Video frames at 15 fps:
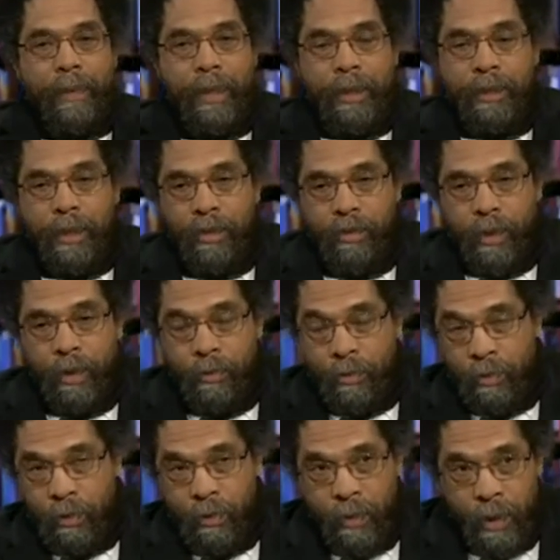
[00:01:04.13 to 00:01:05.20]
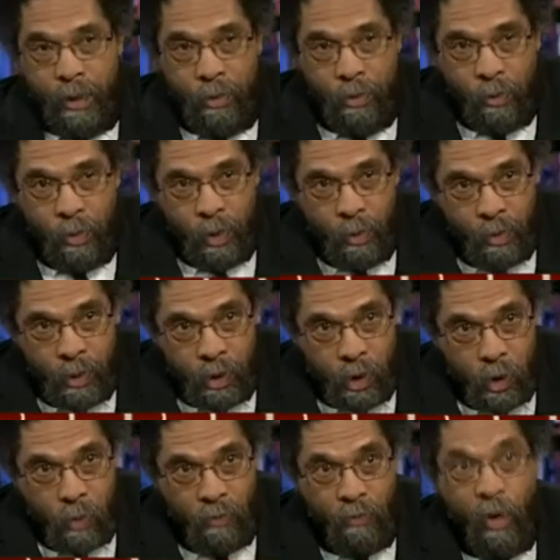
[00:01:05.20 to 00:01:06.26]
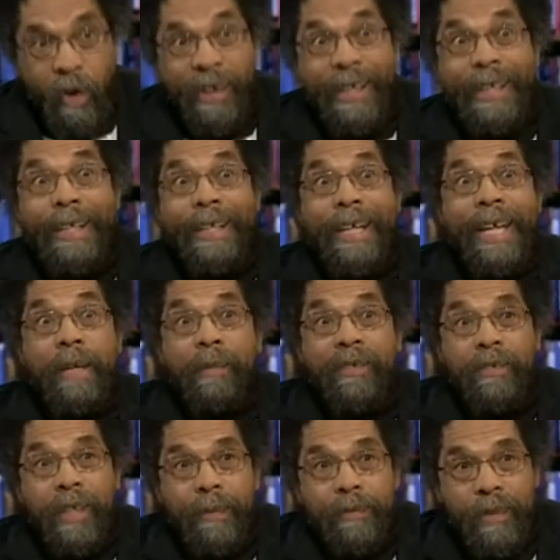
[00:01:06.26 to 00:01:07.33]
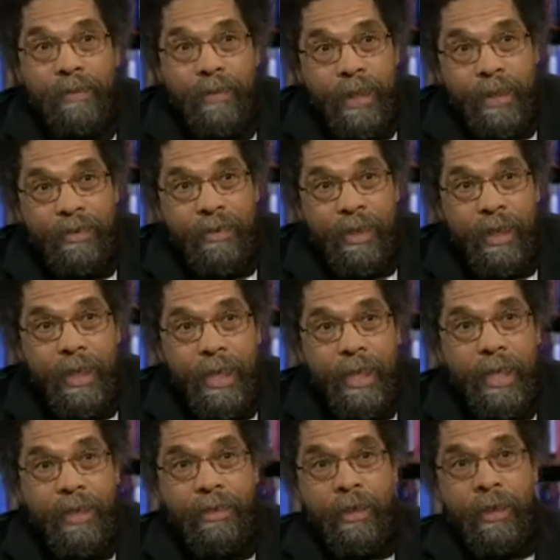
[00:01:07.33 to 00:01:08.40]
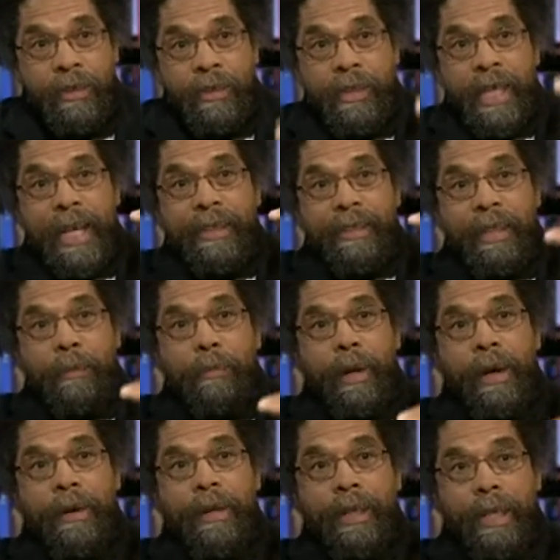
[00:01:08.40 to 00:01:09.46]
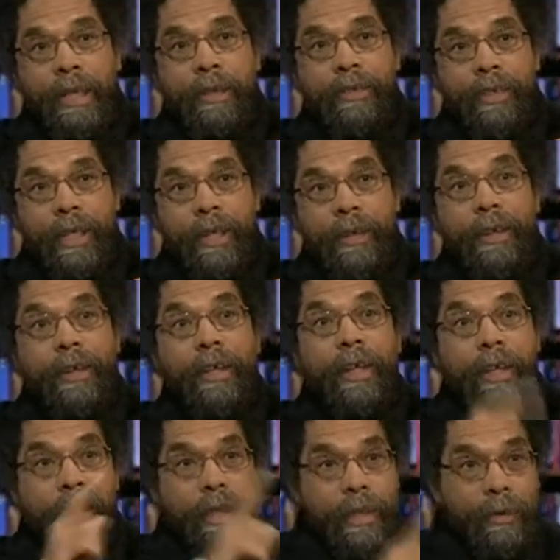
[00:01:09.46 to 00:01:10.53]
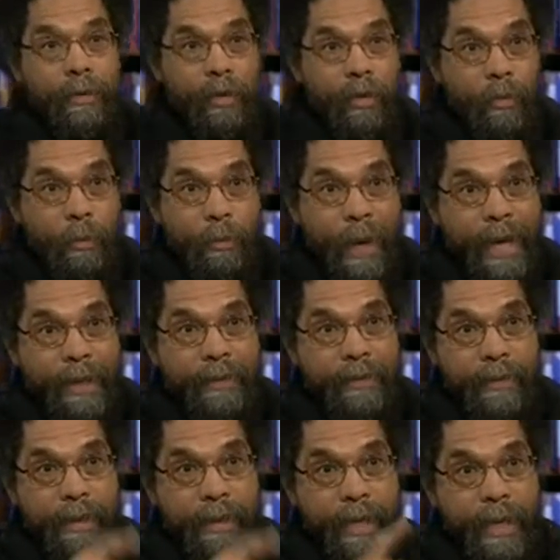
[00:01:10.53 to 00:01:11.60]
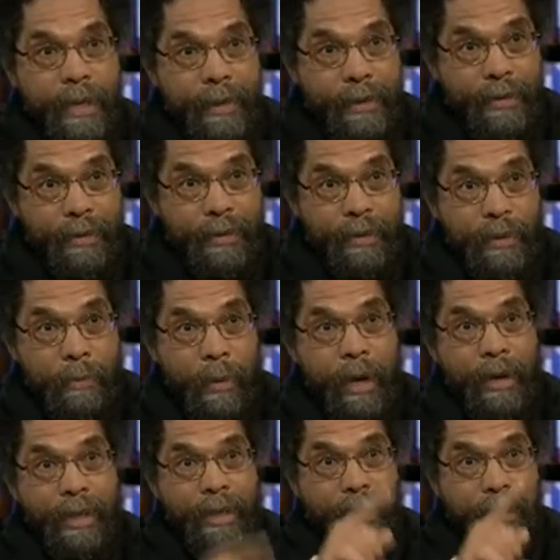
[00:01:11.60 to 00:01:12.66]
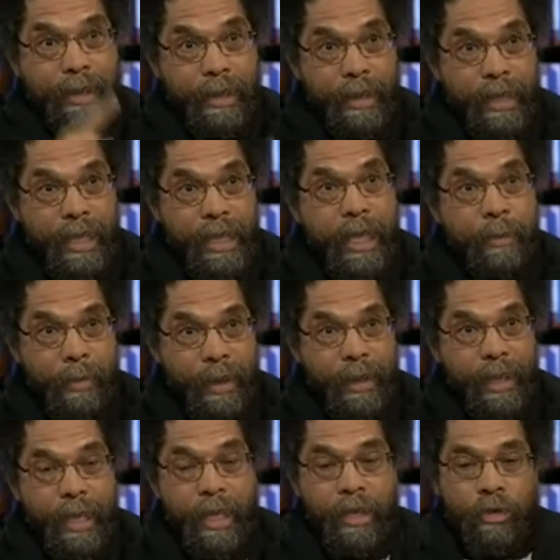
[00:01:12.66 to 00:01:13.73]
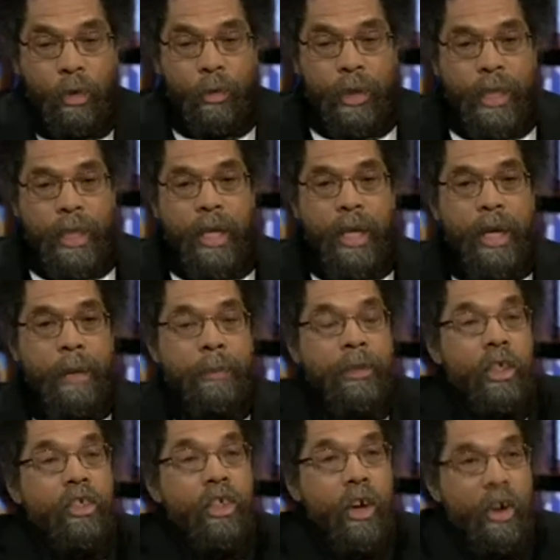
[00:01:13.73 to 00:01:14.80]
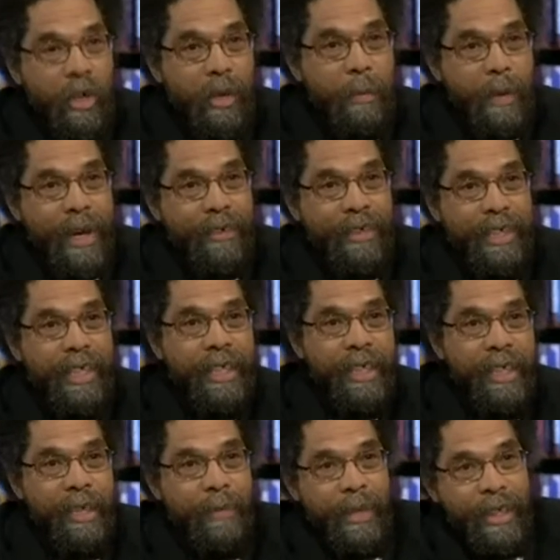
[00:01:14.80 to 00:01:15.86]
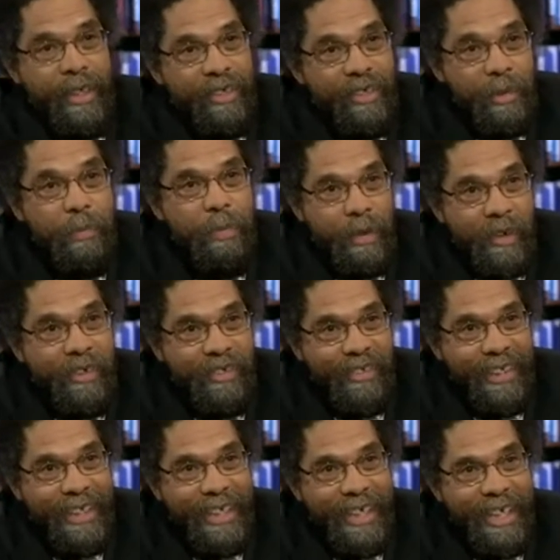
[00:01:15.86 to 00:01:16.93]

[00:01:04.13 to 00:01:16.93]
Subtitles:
innocent children, 221 so far, in the name of self-defense. So that there's actually parallels here. In Pakistan, Somalia, Yemen. So when he comes to talk about the killing of an innocent person,